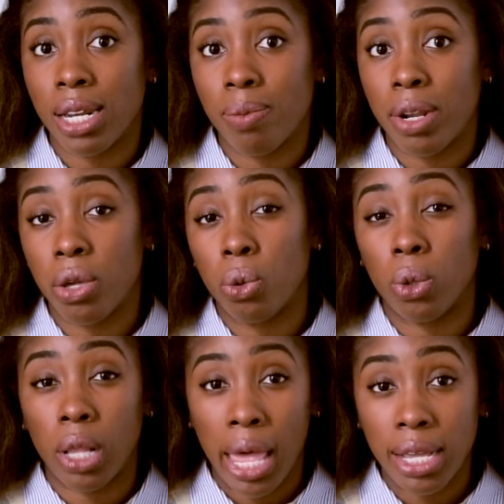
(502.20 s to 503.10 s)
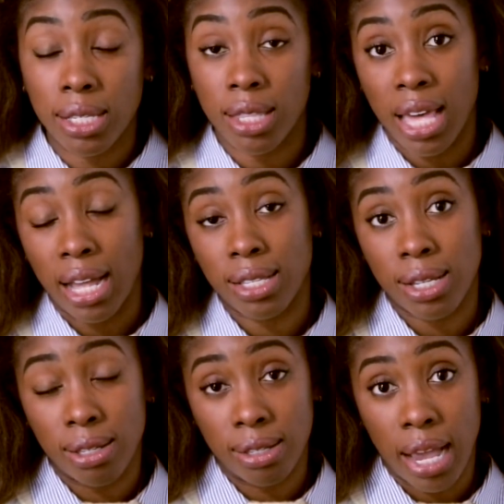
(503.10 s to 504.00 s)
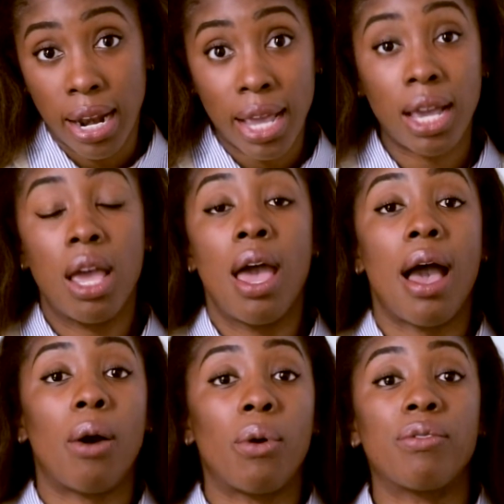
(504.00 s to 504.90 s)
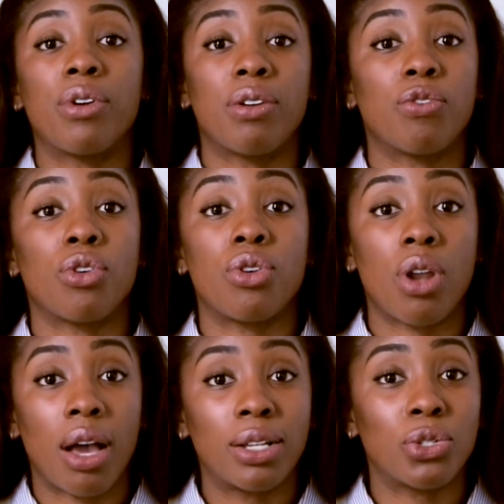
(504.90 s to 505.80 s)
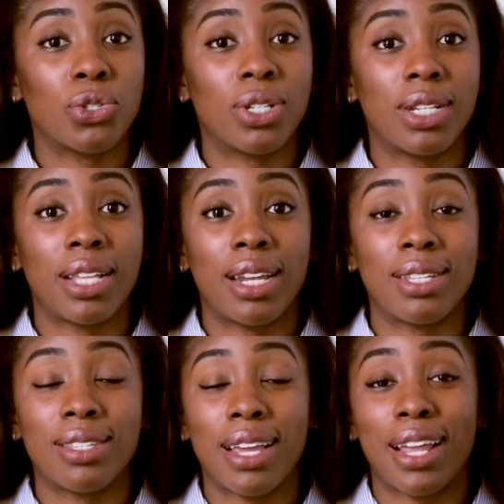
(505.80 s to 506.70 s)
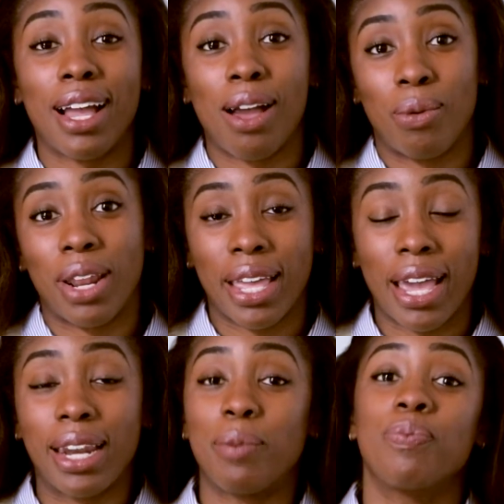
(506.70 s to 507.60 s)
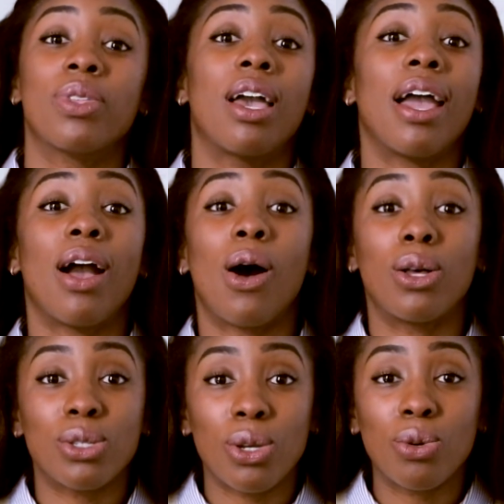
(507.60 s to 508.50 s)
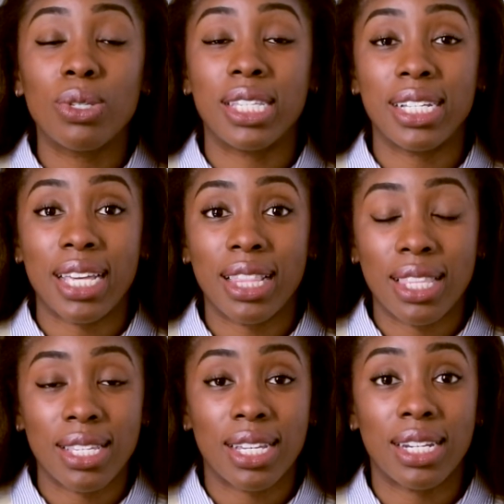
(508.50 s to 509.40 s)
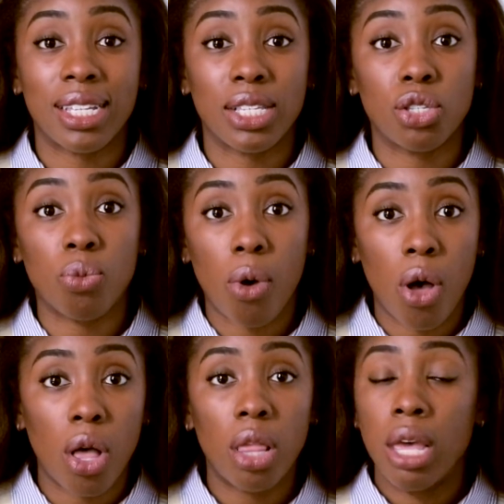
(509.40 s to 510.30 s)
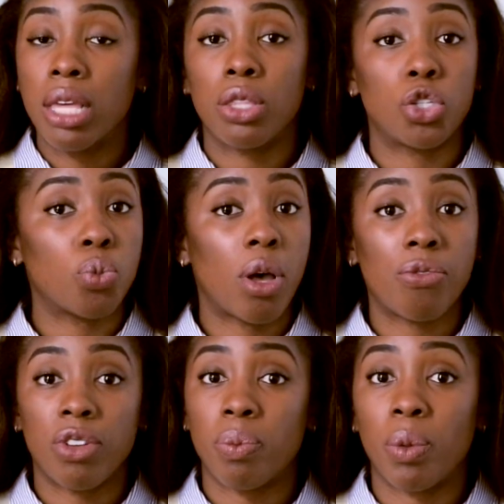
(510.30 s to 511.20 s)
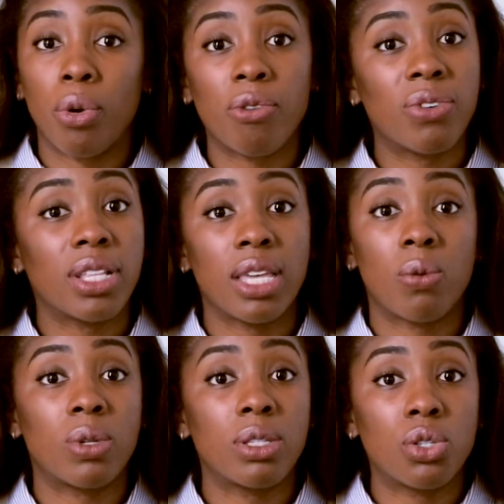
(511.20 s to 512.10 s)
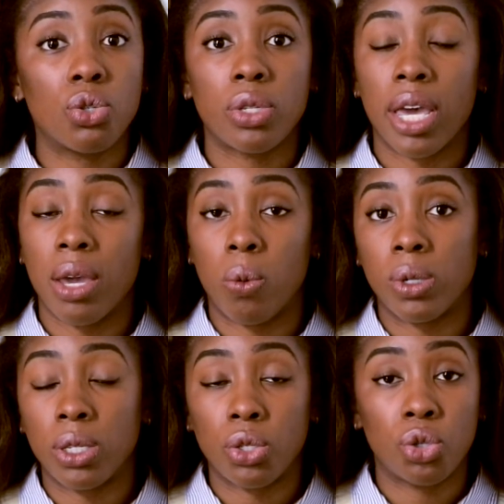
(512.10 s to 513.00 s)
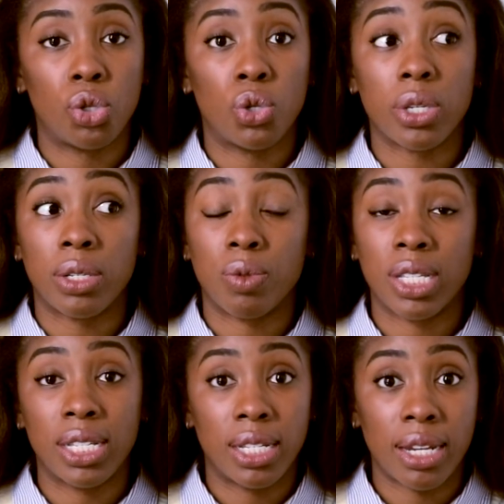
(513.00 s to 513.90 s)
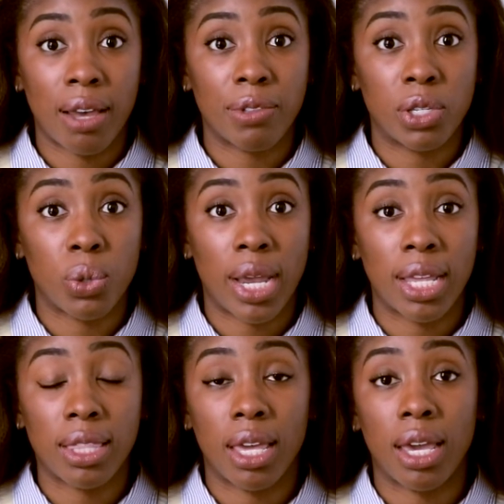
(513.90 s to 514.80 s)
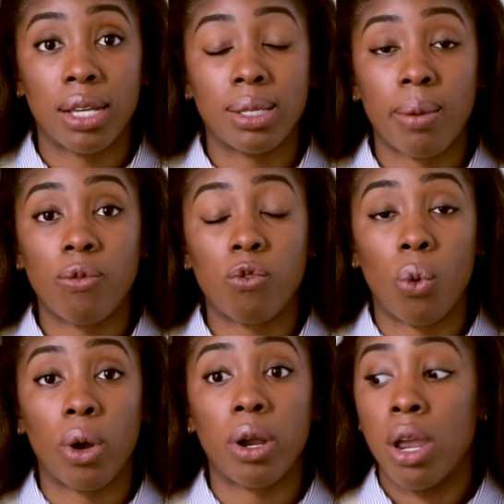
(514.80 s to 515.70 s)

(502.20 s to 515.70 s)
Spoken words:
anybody who likes that aesthetic. However, if you're not interested in that aesthetic, I wouldn't get it. I also did get this in a small. The small fit me perfectly. It wasn't too tight, it wasn't too loose. I really didn't have to do anything except for